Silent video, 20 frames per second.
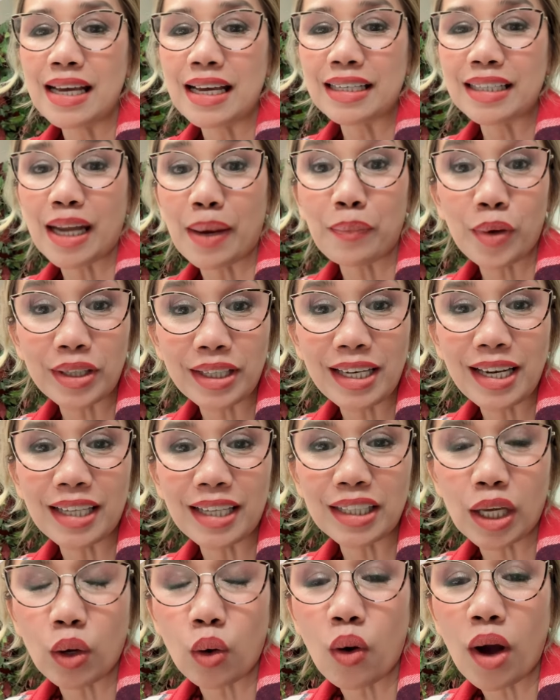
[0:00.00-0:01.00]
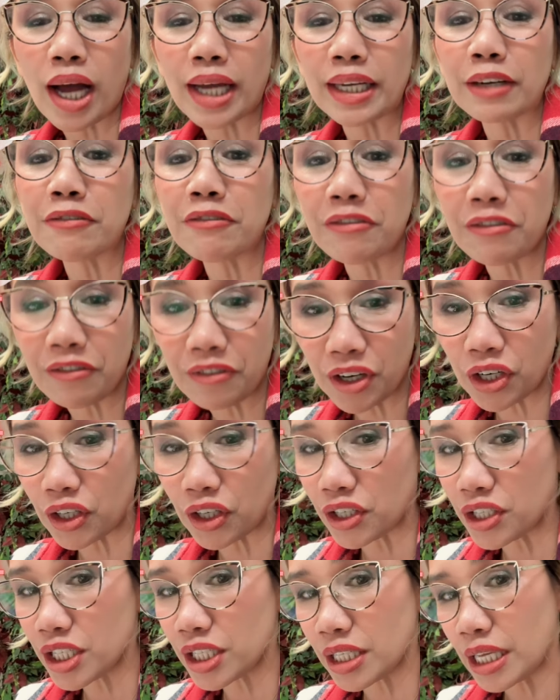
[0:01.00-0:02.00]
na pwede natin kuhanin
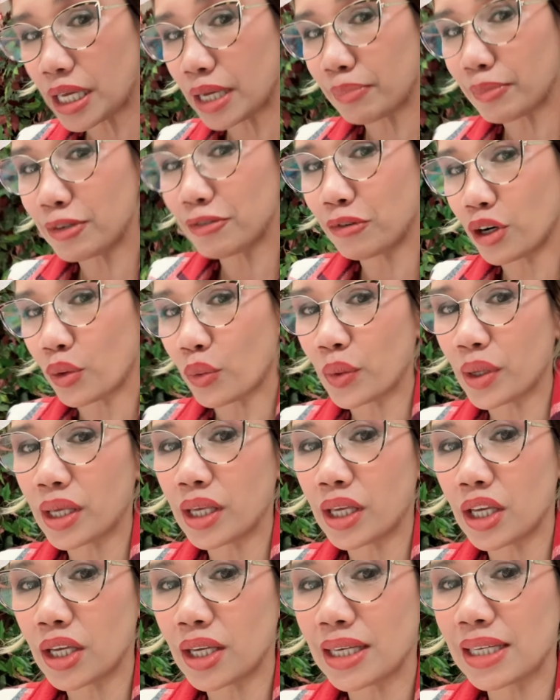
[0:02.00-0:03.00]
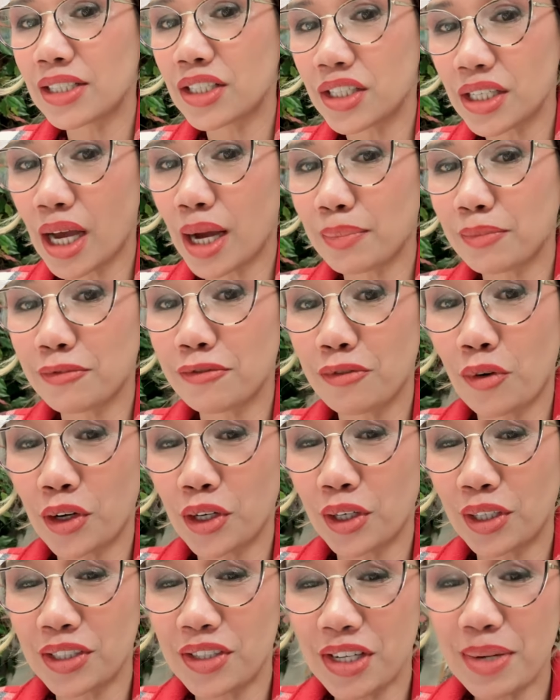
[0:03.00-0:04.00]
first before we shop for
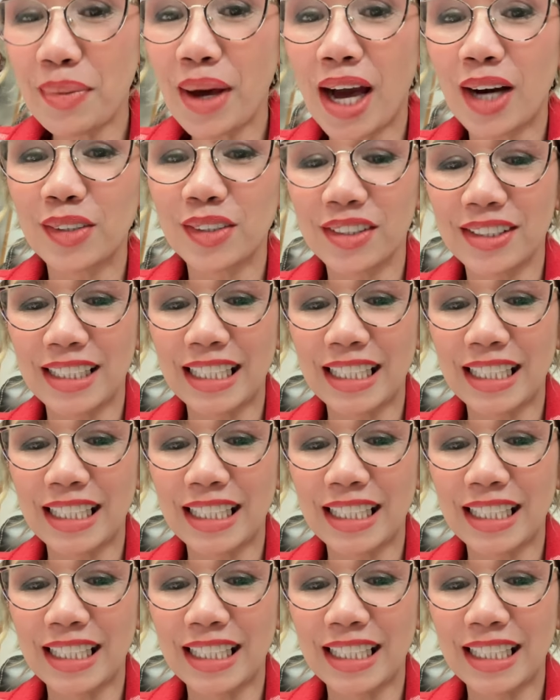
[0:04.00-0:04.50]
your dream house.